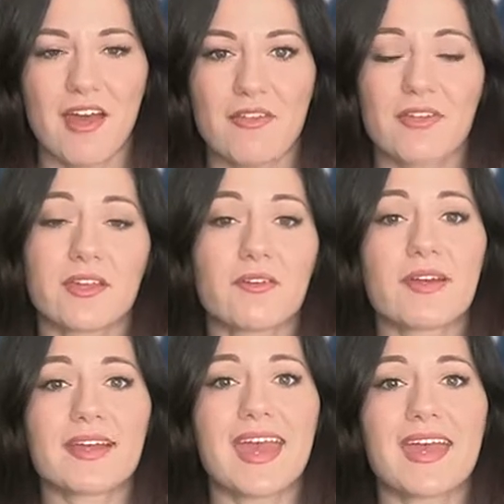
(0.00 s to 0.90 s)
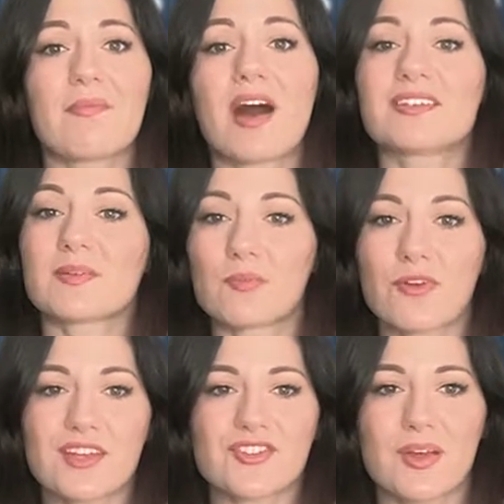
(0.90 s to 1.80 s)
The euro came under
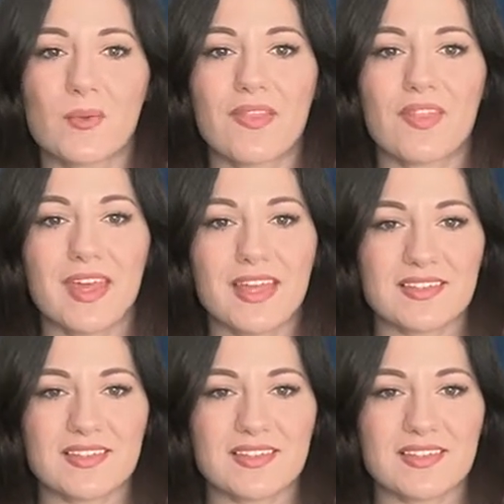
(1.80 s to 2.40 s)
pressure when the